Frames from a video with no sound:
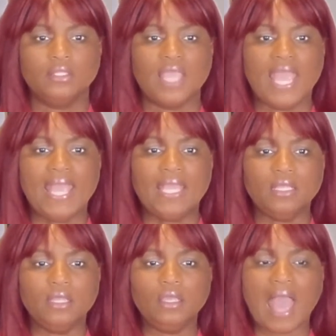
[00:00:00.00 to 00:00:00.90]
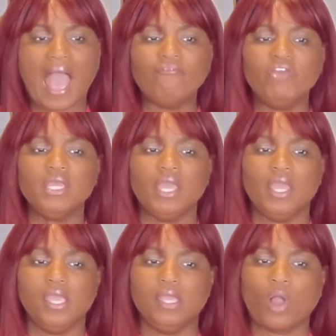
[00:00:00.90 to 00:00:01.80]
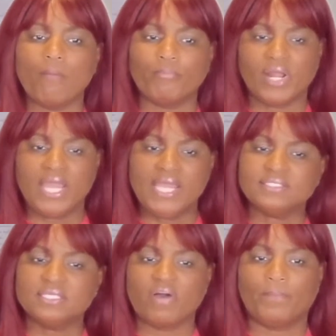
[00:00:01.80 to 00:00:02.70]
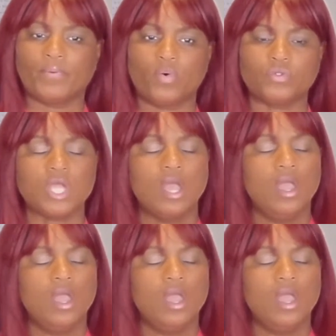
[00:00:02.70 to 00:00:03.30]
They having a comprehensive approach